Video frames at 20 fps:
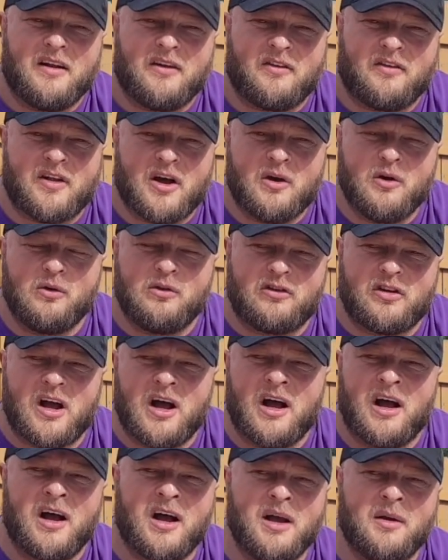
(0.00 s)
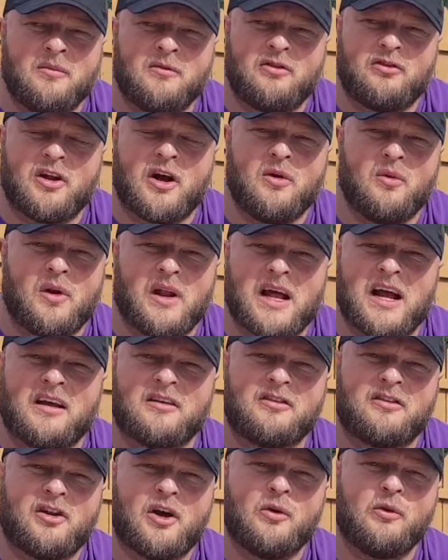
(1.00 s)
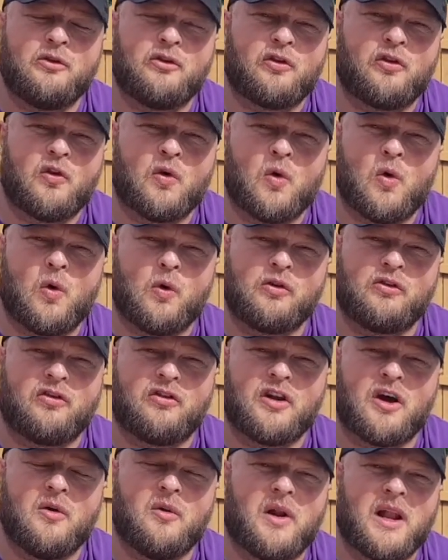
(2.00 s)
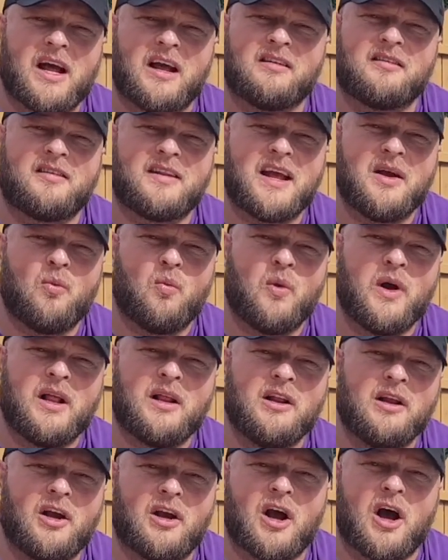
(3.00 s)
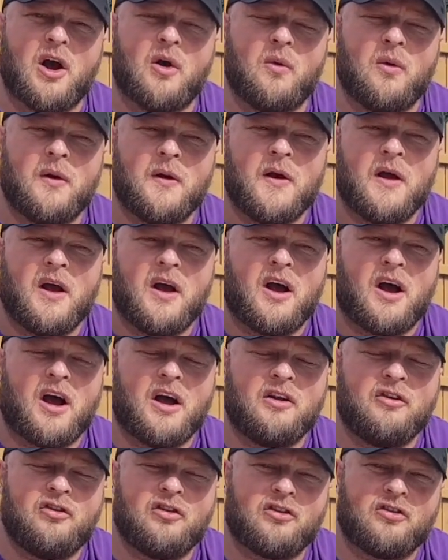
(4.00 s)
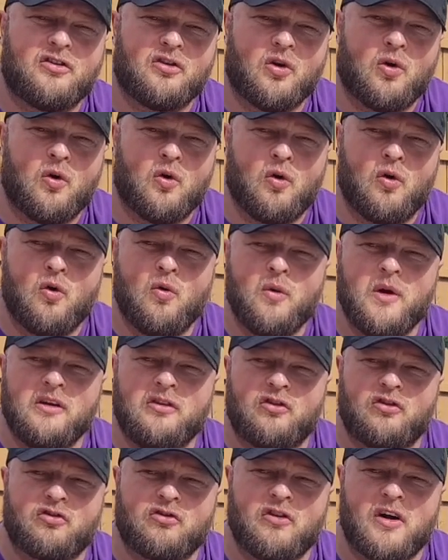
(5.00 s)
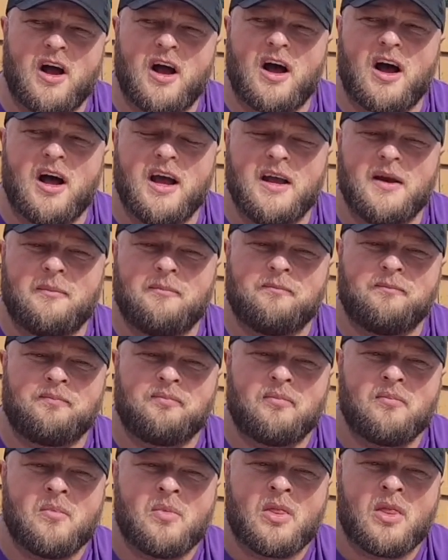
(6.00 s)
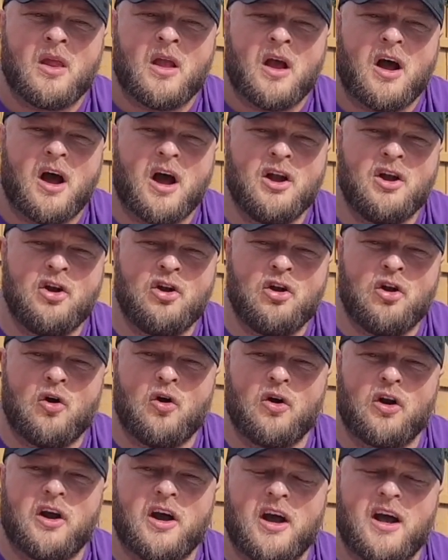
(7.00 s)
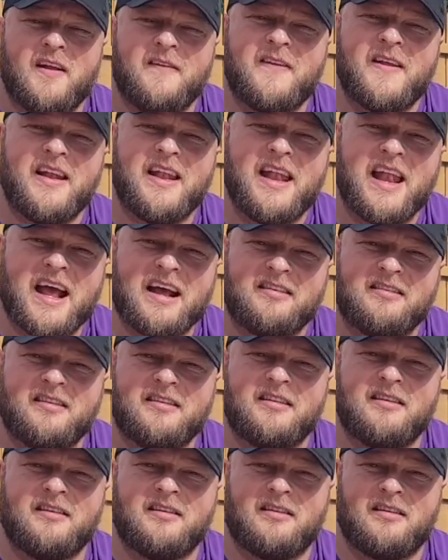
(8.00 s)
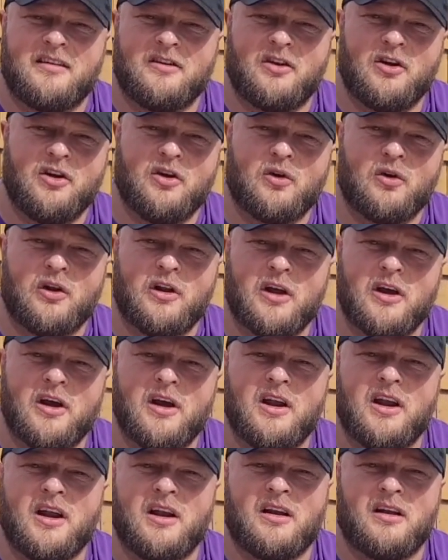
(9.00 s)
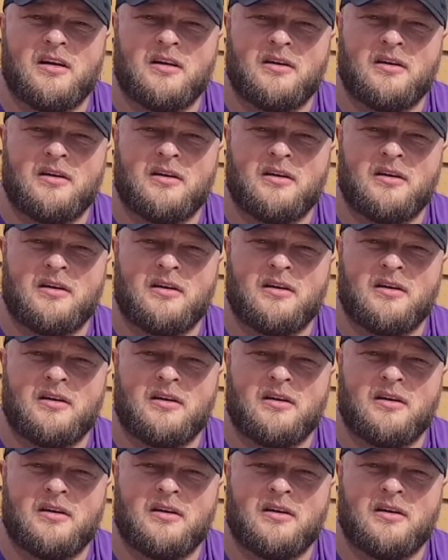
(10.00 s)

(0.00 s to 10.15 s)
Those times don't last, those thoughts don't last, they will go. And just always try and look at the lessons that you're learning